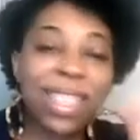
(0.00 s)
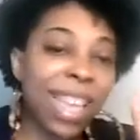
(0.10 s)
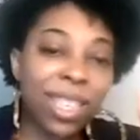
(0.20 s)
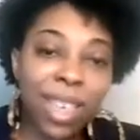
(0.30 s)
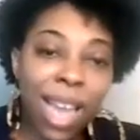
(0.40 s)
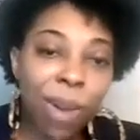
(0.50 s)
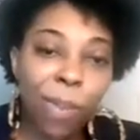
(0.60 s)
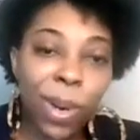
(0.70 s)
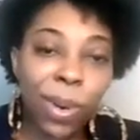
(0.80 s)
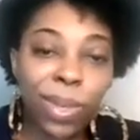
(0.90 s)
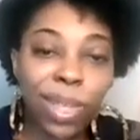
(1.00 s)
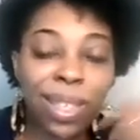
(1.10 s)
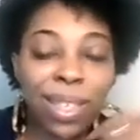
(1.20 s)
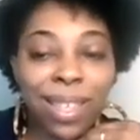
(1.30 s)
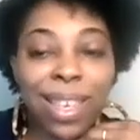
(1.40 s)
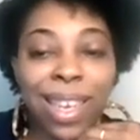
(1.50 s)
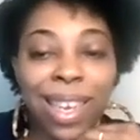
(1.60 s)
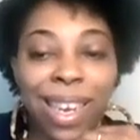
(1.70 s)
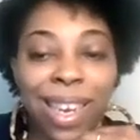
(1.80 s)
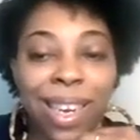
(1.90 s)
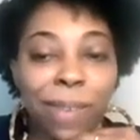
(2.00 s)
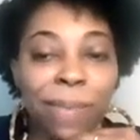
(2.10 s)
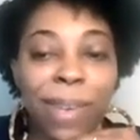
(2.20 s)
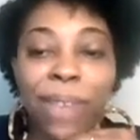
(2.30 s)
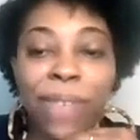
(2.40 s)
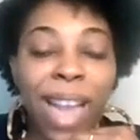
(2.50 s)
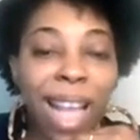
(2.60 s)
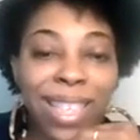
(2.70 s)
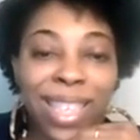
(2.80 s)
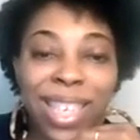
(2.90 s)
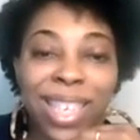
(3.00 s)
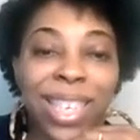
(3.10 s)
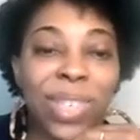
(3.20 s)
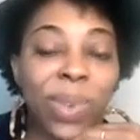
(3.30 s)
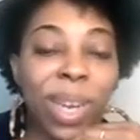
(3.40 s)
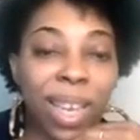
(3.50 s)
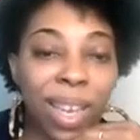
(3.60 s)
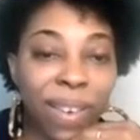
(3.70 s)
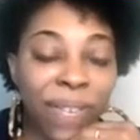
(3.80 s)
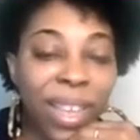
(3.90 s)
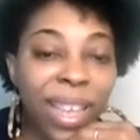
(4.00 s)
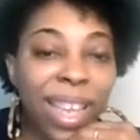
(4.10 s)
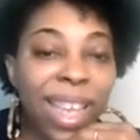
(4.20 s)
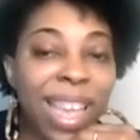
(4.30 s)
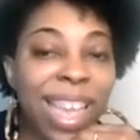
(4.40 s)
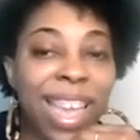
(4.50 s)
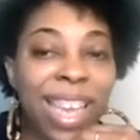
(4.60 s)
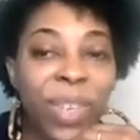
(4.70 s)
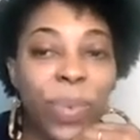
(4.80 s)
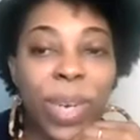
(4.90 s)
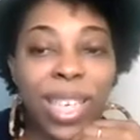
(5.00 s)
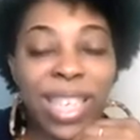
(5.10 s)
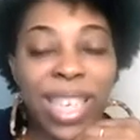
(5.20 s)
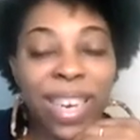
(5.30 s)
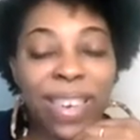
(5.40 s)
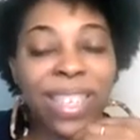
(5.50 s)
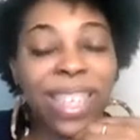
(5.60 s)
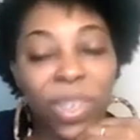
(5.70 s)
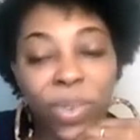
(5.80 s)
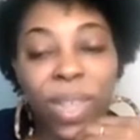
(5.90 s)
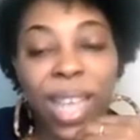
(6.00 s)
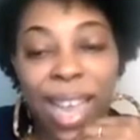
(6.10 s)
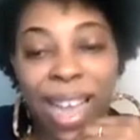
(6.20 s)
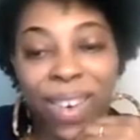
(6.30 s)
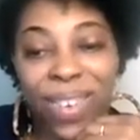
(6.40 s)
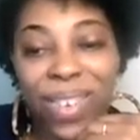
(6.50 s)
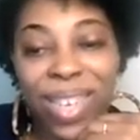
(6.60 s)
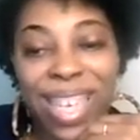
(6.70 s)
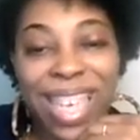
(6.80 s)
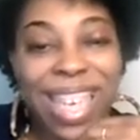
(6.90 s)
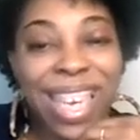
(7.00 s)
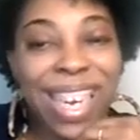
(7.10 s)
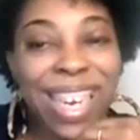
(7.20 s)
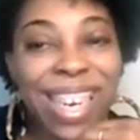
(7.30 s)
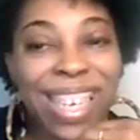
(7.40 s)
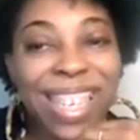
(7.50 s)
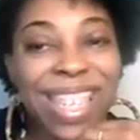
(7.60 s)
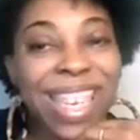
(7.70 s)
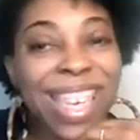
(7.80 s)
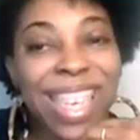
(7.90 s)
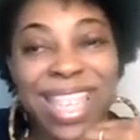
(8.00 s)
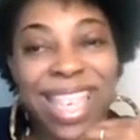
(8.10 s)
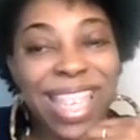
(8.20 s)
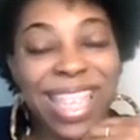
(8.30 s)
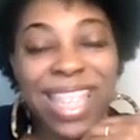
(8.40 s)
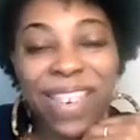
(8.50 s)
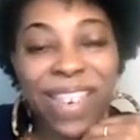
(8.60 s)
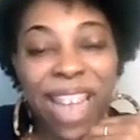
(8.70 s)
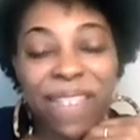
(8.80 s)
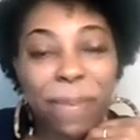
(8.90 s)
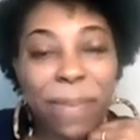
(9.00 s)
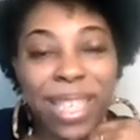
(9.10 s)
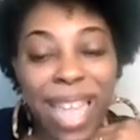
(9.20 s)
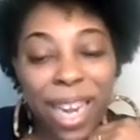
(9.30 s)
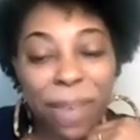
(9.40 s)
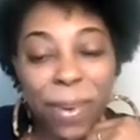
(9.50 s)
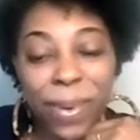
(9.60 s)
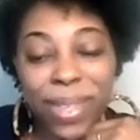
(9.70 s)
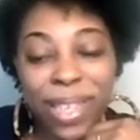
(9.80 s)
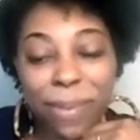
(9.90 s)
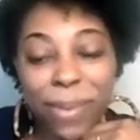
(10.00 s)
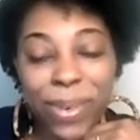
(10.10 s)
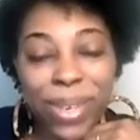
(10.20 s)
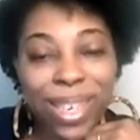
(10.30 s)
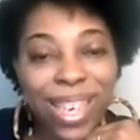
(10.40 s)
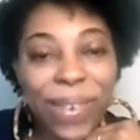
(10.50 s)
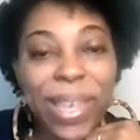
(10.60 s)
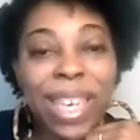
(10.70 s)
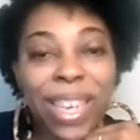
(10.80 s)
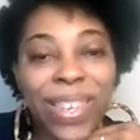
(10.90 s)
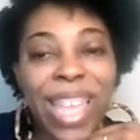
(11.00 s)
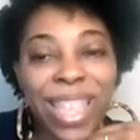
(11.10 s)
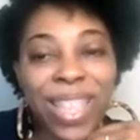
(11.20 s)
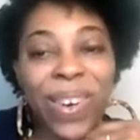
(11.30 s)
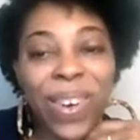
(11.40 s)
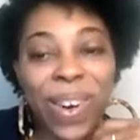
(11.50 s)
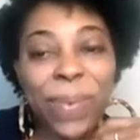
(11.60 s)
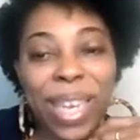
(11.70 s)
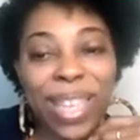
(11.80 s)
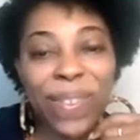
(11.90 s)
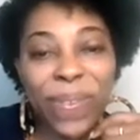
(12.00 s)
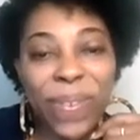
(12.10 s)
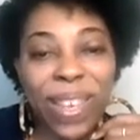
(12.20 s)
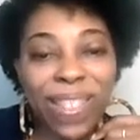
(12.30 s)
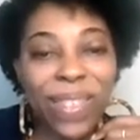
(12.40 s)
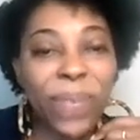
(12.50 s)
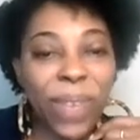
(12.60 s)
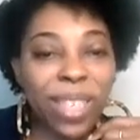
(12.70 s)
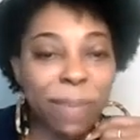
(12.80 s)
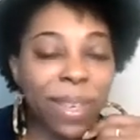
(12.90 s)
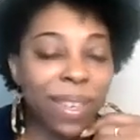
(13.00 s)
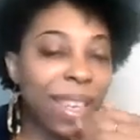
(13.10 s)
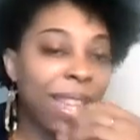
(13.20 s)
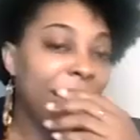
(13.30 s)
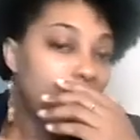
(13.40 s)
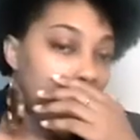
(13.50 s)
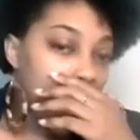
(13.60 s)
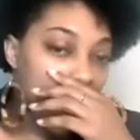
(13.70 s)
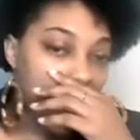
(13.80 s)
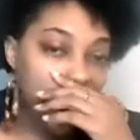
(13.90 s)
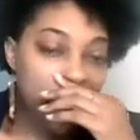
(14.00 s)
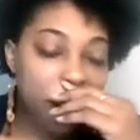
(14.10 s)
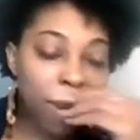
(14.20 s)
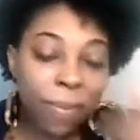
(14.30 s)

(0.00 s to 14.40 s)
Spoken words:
schedule out posts. Whatever content that you love and you want to share, schedule that out. It doesn't necessarily have to be static posts anymore. We learned that the hard way through Facebook. Uh,